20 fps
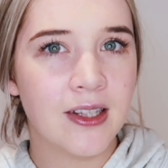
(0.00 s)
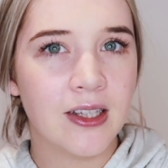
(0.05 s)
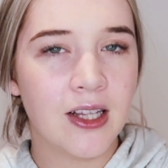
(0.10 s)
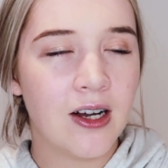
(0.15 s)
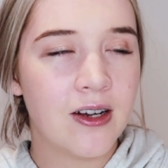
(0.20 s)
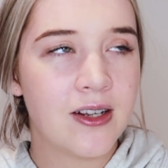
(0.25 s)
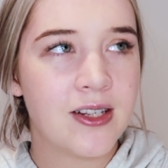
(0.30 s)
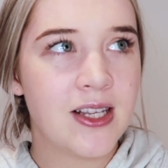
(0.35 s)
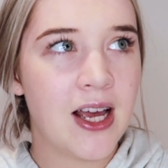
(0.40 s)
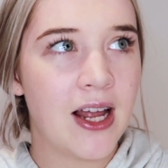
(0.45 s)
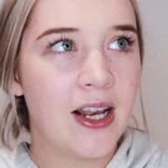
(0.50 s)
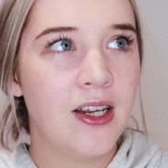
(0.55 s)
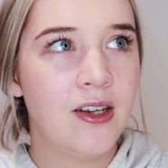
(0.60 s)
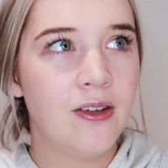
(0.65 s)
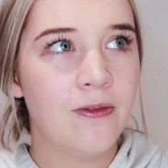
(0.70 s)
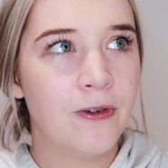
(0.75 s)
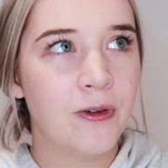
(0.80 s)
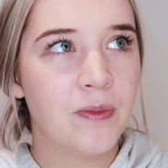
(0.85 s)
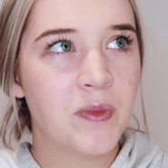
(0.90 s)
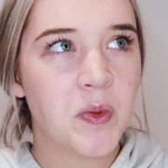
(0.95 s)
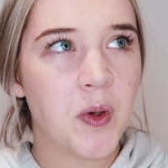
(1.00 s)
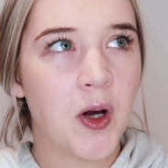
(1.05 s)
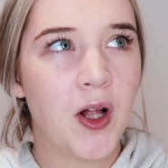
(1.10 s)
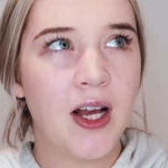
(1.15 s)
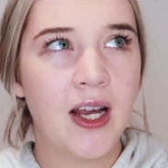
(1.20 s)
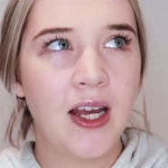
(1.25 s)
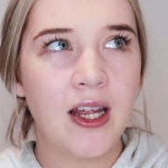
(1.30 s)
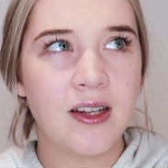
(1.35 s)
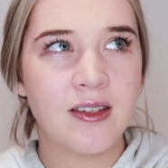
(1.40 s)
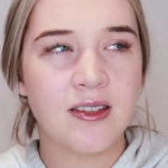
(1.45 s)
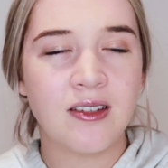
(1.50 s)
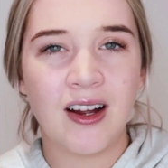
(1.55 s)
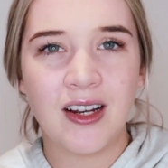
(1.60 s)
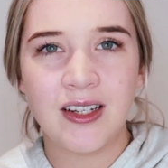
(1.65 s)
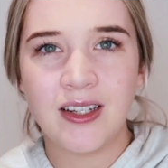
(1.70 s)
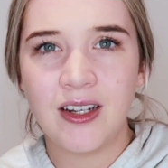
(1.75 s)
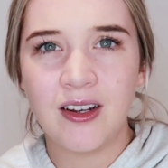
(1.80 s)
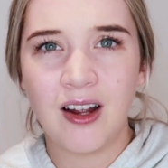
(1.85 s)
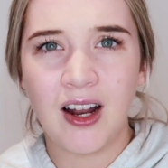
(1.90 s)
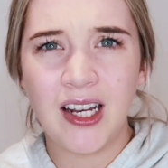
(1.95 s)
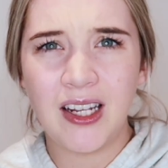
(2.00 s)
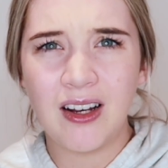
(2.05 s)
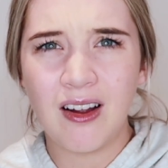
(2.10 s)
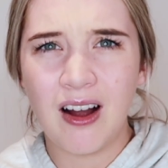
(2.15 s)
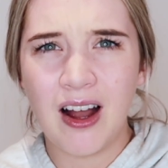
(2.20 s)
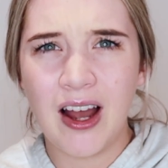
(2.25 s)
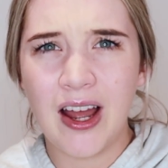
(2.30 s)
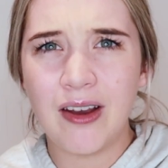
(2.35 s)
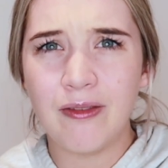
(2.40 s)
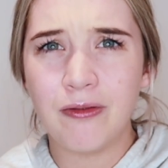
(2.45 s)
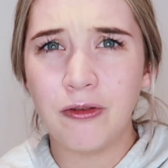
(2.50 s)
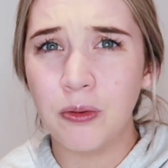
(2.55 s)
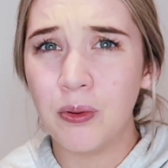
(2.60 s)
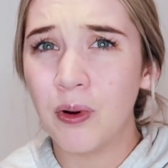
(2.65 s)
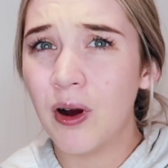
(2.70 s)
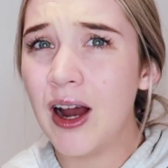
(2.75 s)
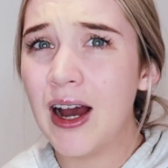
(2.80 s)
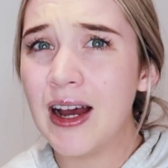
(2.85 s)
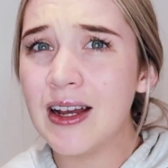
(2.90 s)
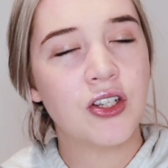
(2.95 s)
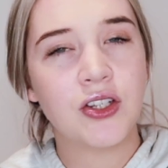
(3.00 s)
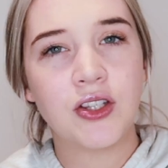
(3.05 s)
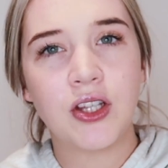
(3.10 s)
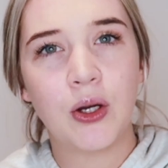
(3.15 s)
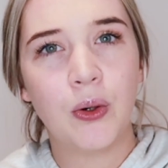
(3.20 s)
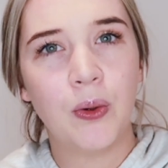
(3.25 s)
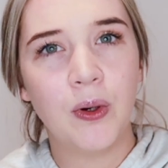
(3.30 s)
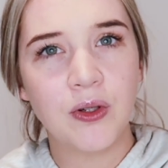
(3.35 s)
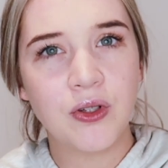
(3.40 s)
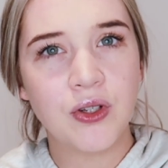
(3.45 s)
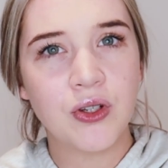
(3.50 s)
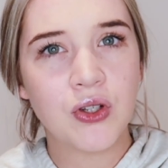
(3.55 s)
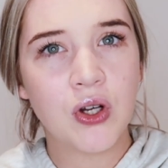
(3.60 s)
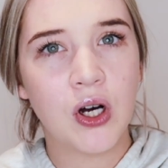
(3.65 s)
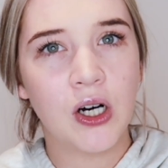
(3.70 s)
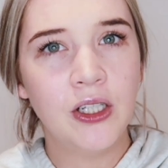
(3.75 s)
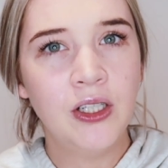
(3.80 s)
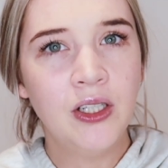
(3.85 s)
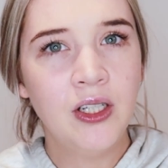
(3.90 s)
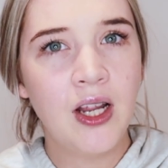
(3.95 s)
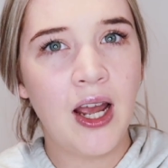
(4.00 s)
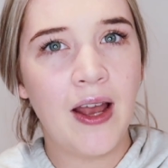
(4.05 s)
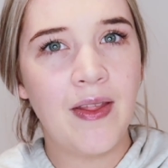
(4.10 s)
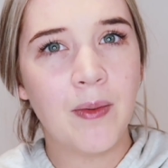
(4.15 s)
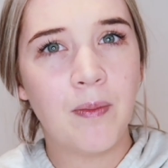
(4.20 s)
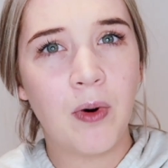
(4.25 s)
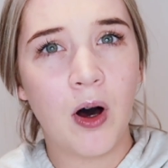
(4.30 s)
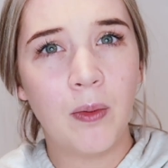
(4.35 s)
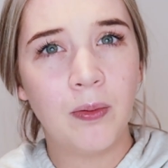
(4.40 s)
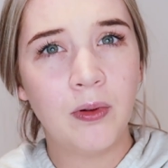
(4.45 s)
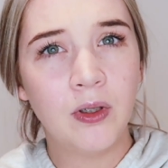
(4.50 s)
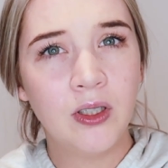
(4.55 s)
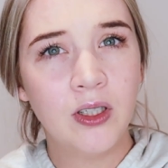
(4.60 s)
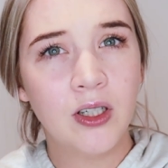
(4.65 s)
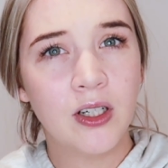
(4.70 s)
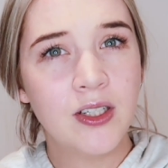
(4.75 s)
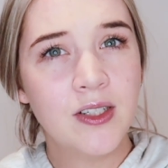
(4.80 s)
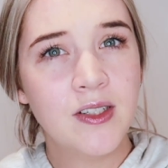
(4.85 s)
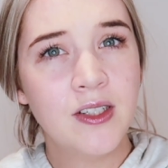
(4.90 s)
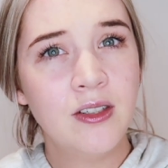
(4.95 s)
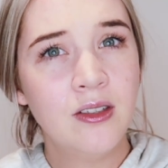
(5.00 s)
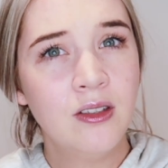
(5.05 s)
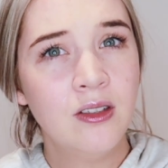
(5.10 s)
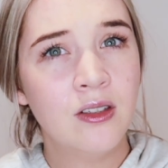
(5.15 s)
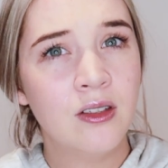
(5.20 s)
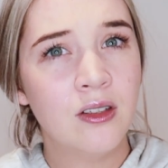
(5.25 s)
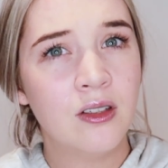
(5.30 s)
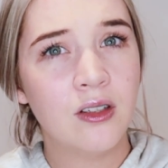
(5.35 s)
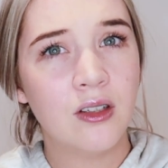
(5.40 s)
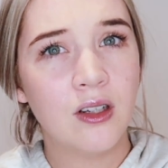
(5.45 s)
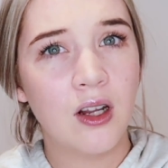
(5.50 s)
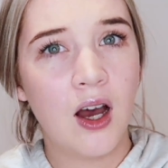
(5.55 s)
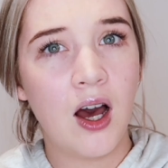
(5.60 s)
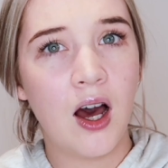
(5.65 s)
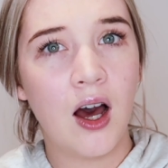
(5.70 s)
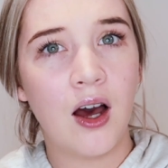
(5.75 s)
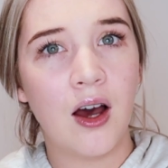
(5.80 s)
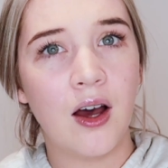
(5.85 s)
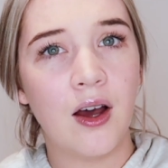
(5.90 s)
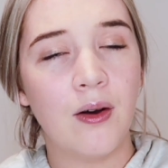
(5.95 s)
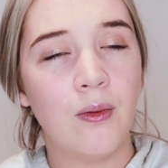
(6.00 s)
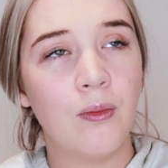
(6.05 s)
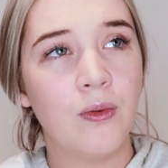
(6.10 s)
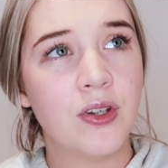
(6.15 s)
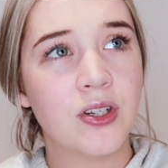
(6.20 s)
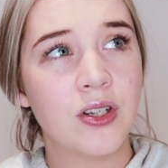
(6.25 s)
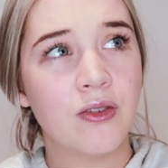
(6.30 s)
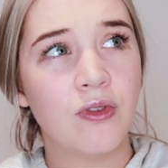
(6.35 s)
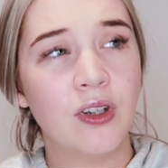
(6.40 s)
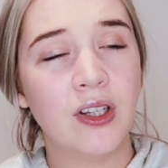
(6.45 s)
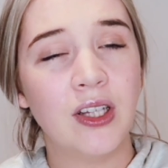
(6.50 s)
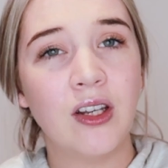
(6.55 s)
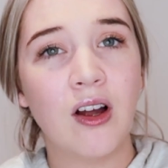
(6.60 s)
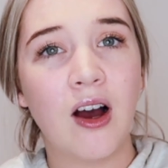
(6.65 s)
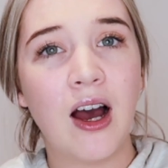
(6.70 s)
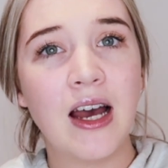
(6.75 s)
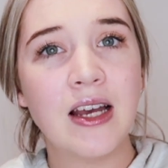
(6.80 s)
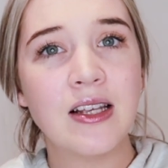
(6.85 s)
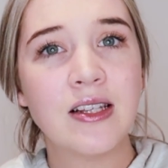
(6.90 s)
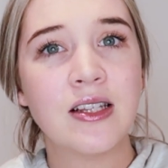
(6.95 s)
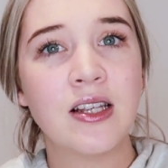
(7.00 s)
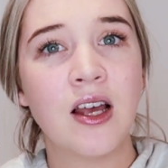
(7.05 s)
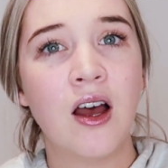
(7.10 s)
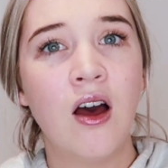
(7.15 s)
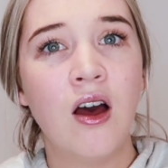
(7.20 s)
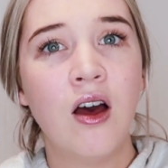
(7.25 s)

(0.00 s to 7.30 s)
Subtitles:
Deluxe Satin from Spotlight. It's $19.99 full price. Just the quilted cotton and the poplin cotton, which is really nice.